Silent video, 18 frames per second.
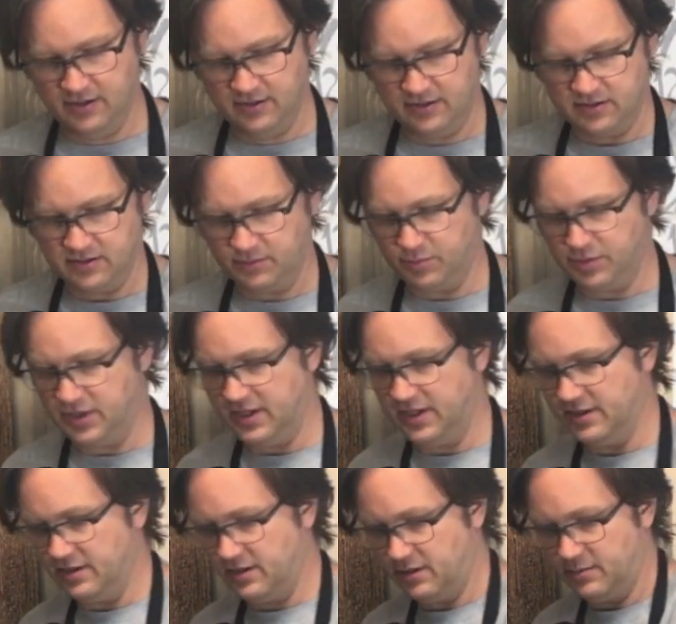So I'm
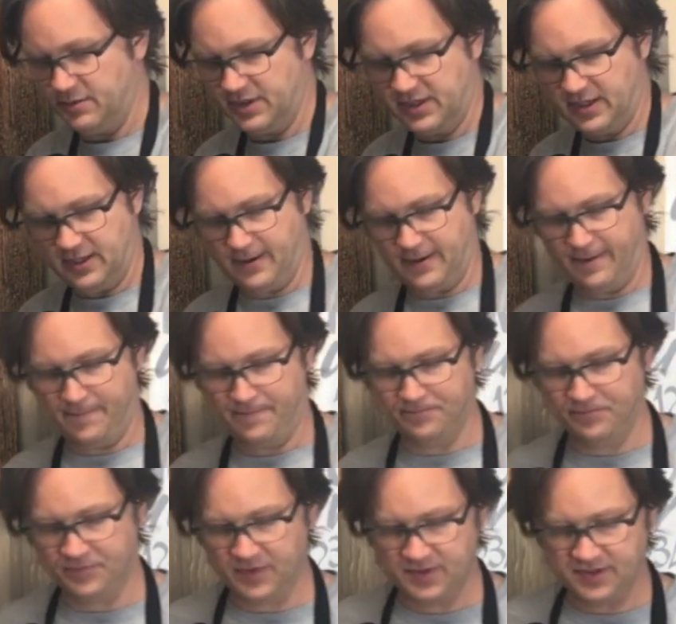applying a little bit there.
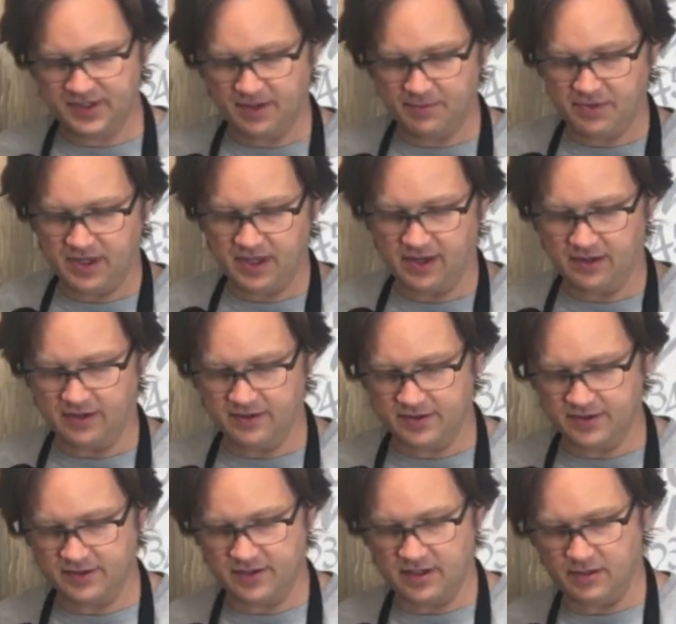Same thing,
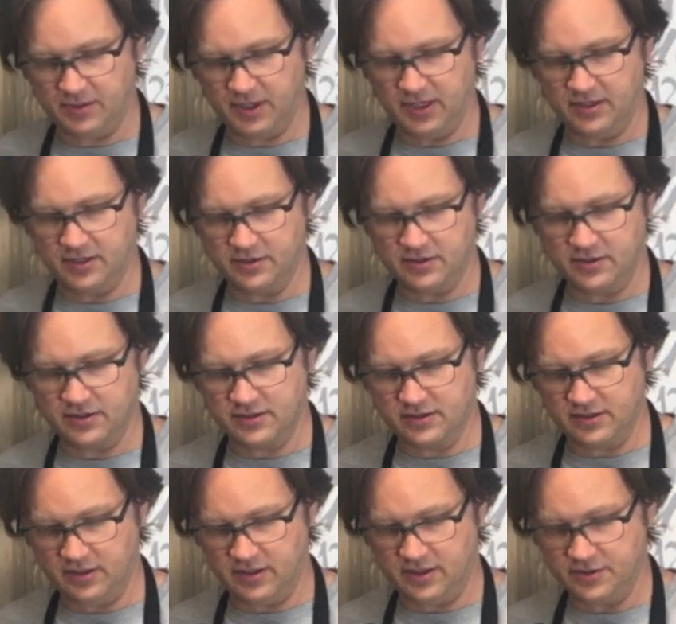this is gonna be an under
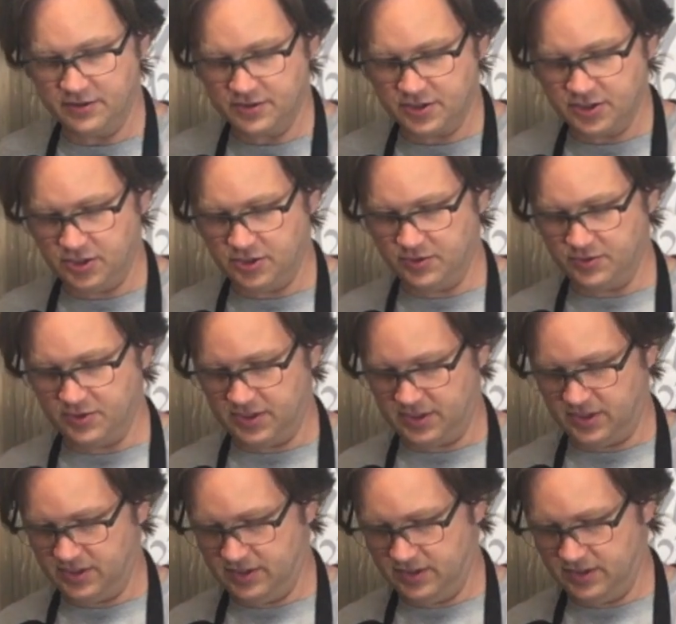undercoat.